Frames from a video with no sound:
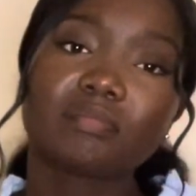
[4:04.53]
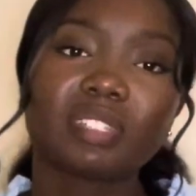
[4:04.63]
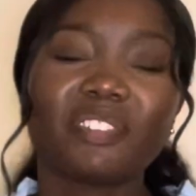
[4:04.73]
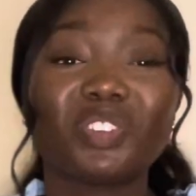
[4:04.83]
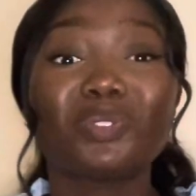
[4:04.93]

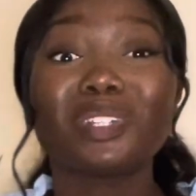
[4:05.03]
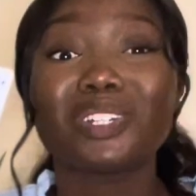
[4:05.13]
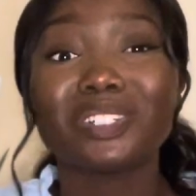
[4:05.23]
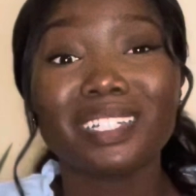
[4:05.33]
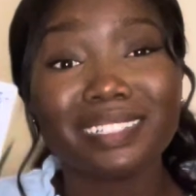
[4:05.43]
if you want to
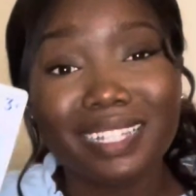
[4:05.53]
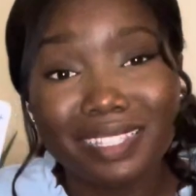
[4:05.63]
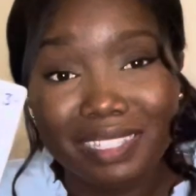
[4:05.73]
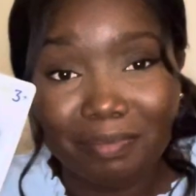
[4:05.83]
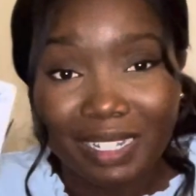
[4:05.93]
learn nothing
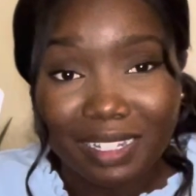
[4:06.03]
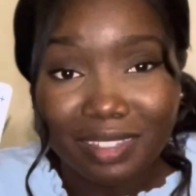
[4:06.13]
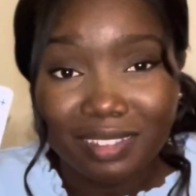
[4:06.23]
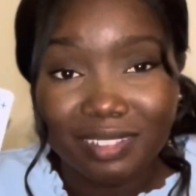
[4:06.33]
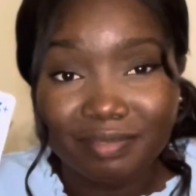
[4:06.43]
else in math,
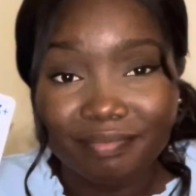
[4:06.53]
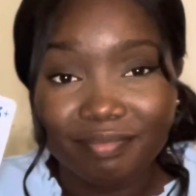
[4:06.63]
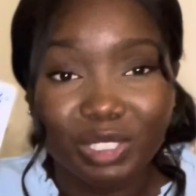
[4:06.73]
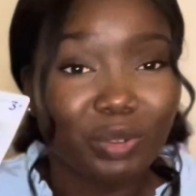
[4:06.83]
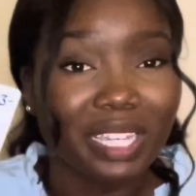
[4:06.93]

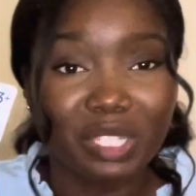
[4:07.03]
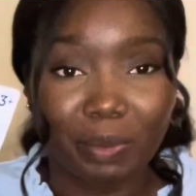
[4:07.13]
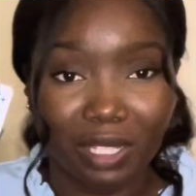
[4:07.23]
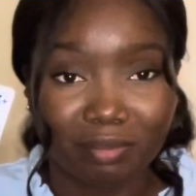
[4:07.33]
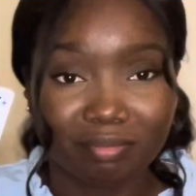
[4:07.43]
don't get swing.